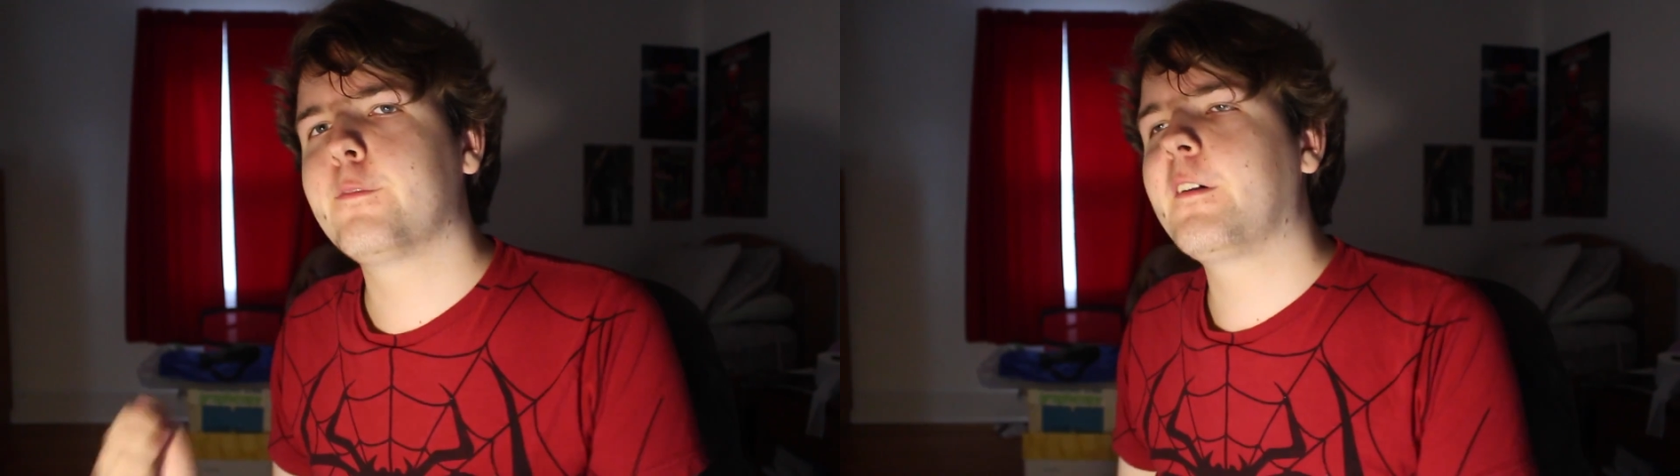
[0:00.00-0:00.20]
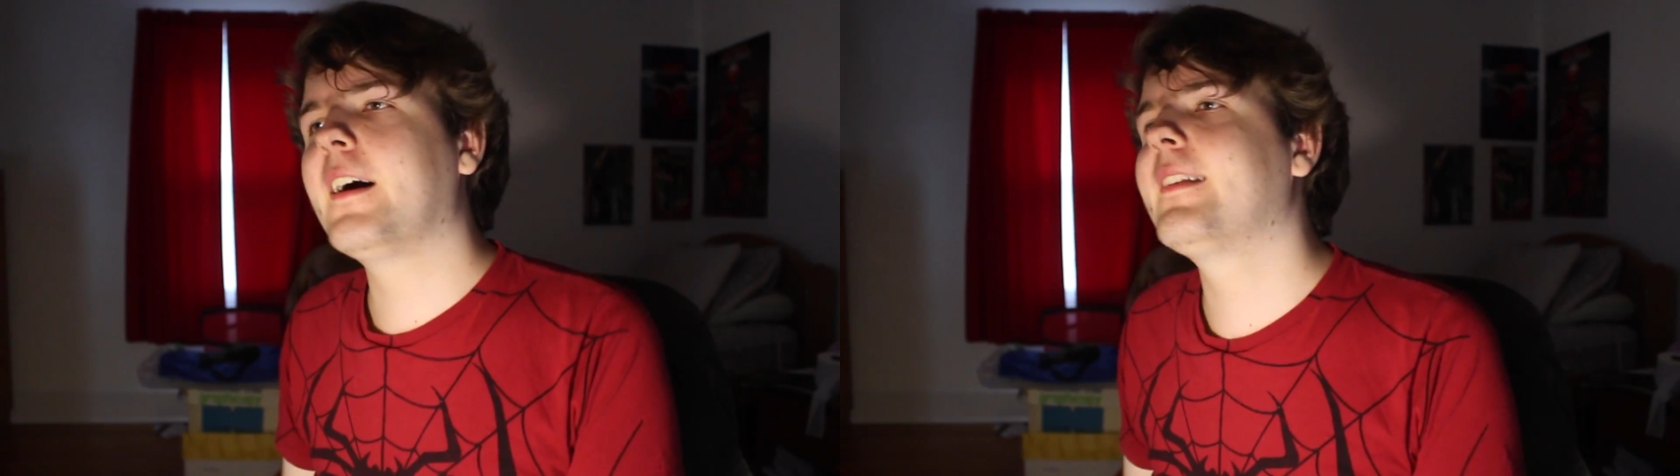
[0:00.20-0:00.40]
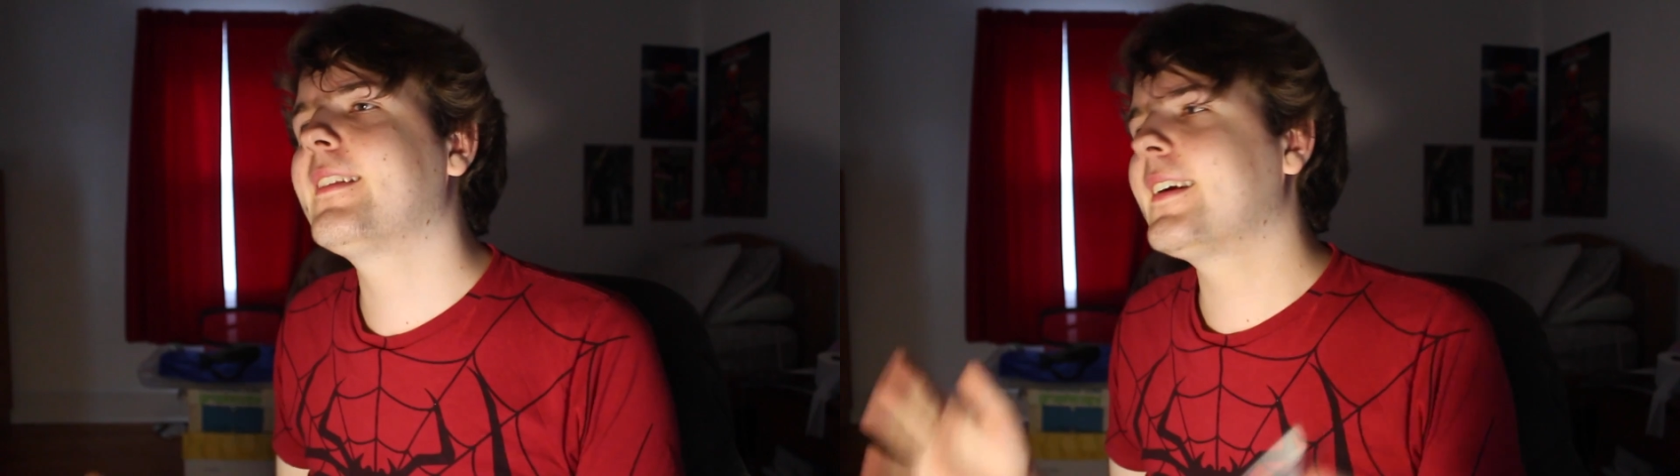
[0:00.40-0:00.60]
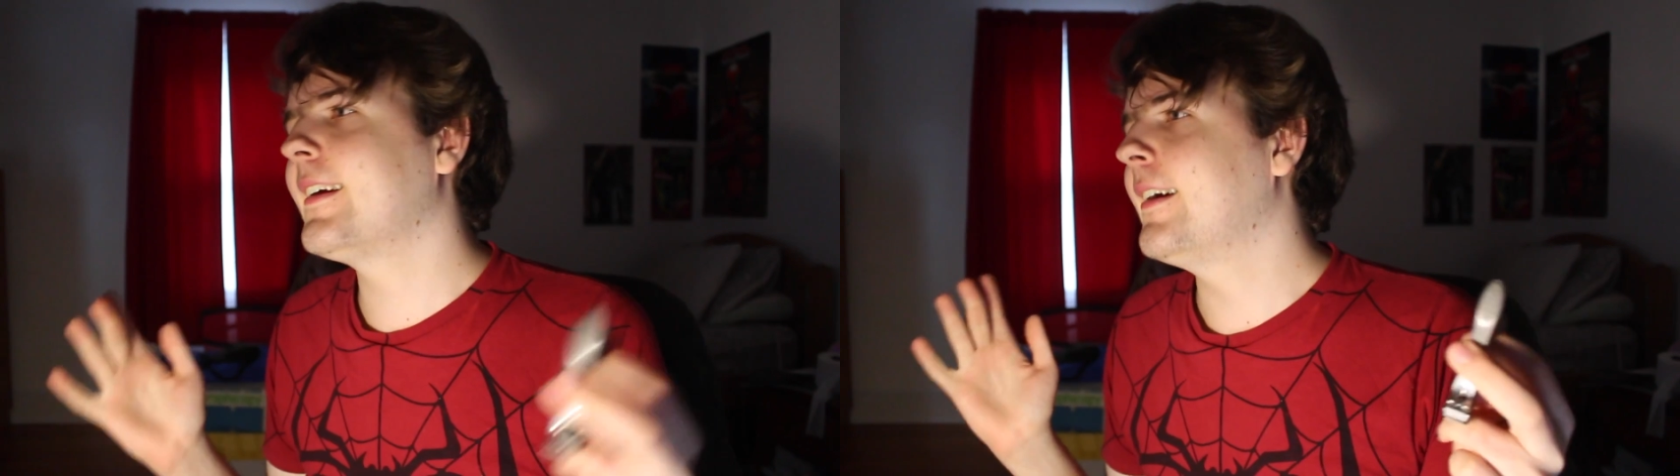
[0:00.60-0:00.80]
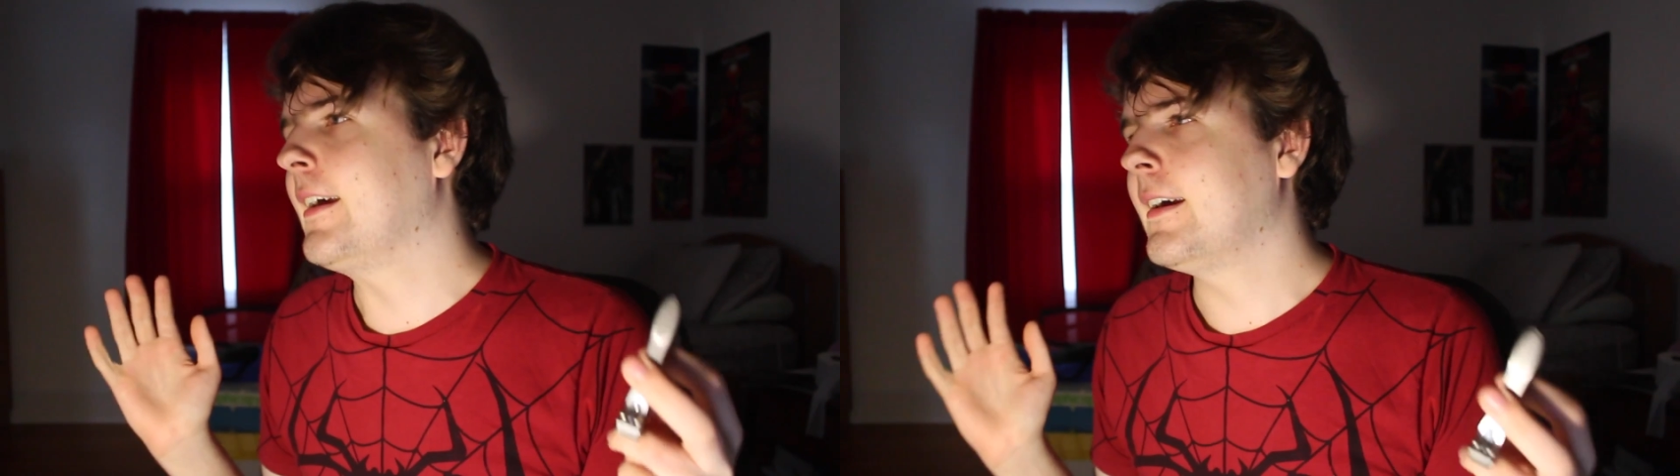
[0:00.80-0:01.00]

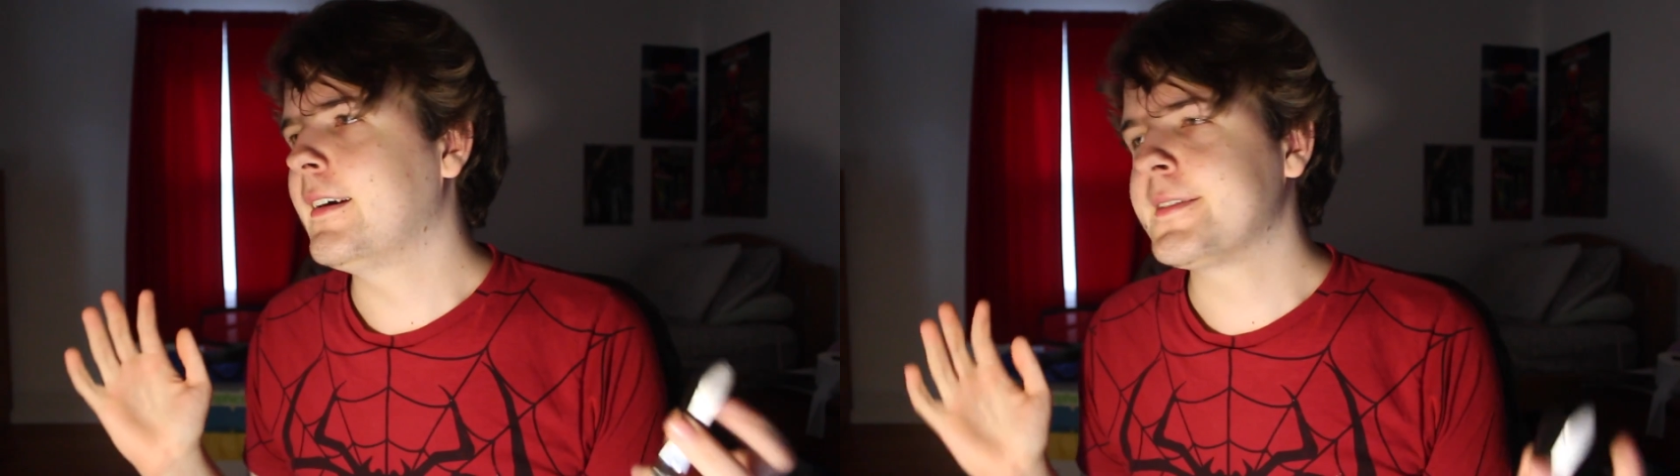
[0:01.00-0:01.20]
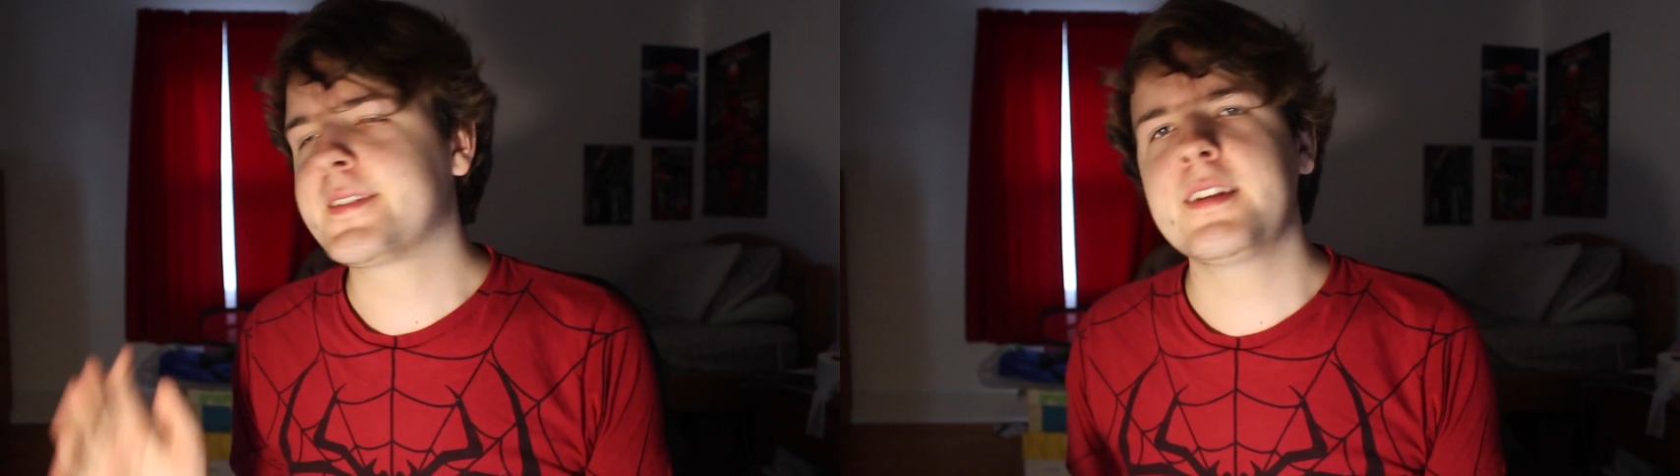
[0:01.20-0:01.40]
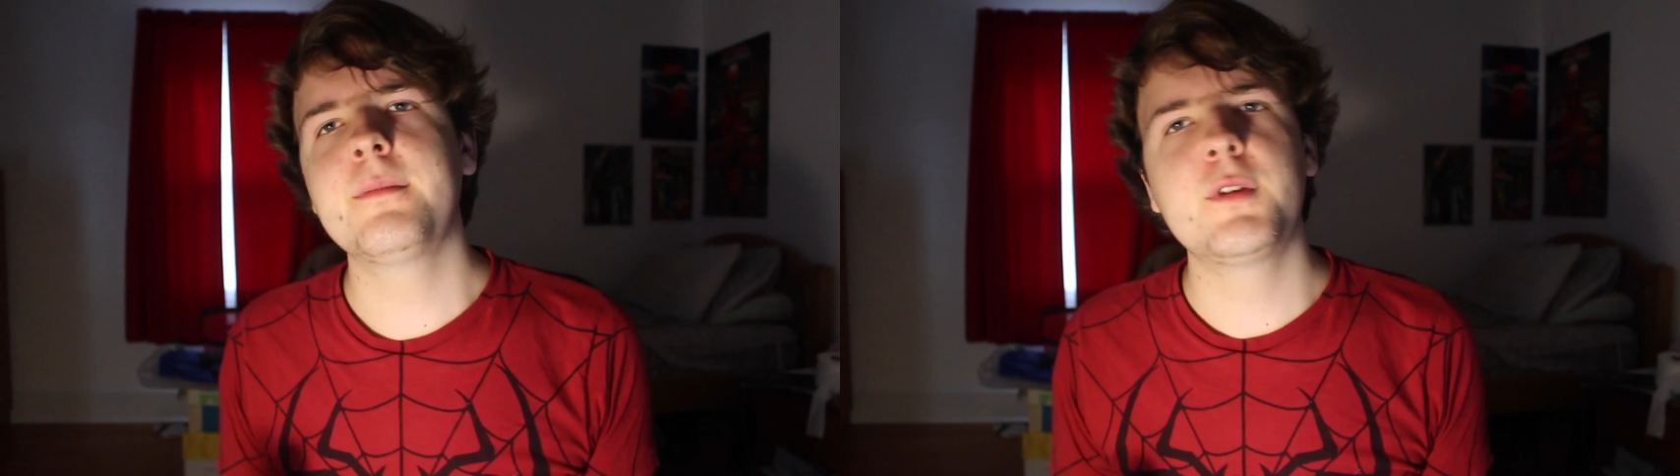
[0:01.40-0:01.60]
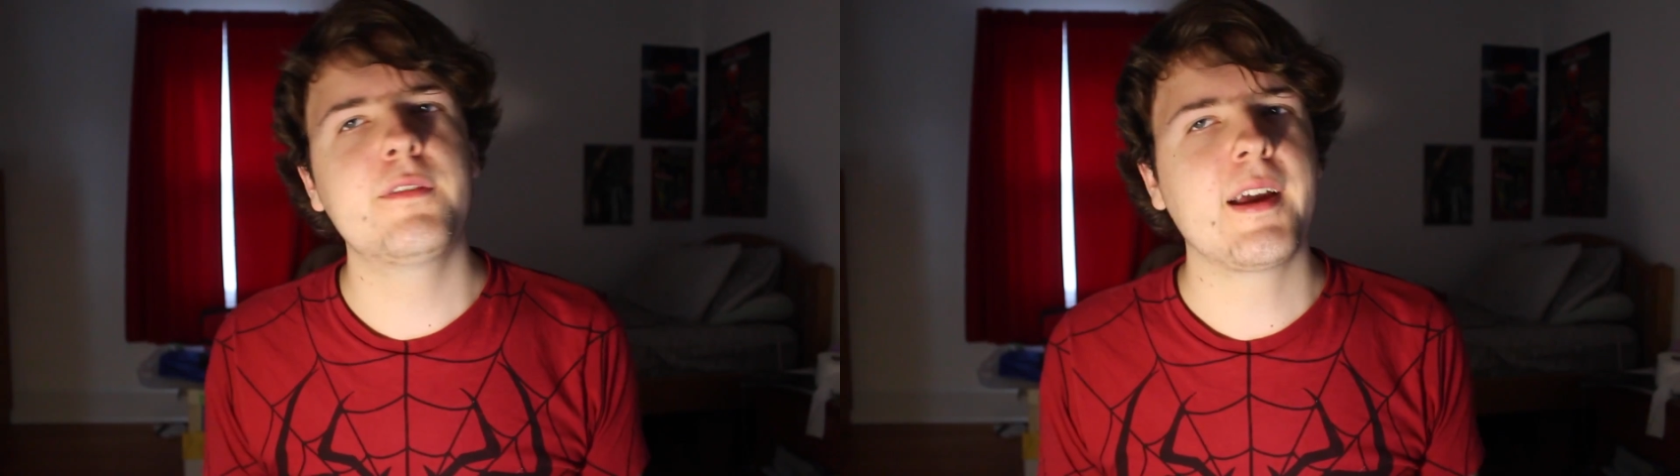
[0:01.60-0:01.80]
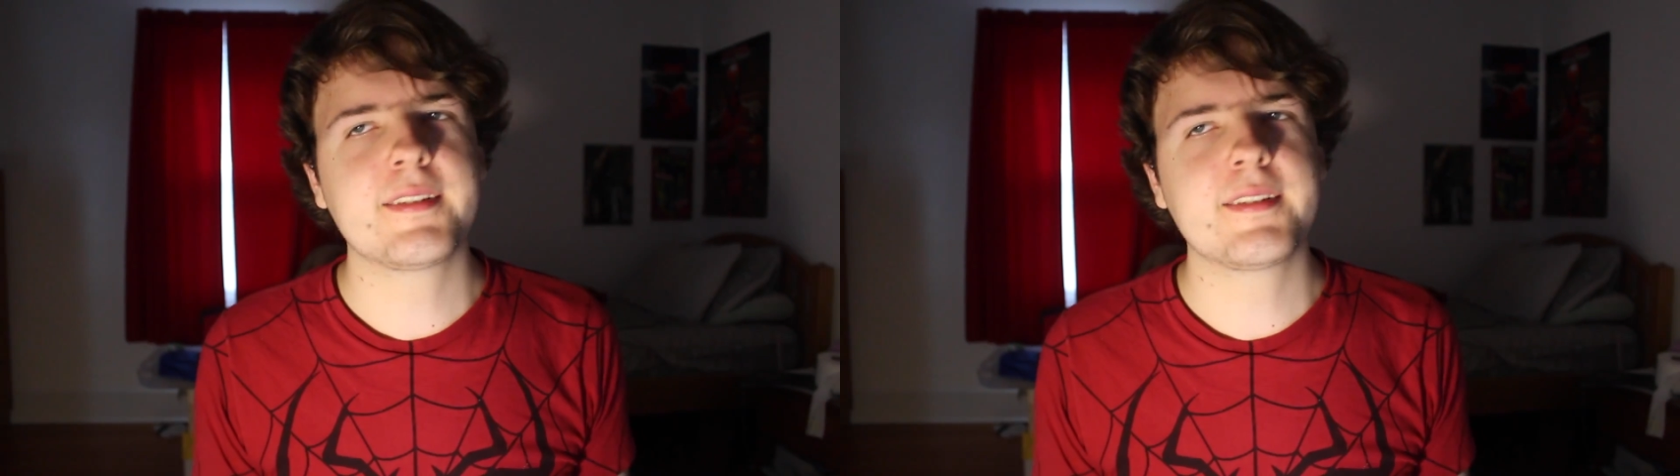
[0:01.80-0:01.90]
finally seen the movie.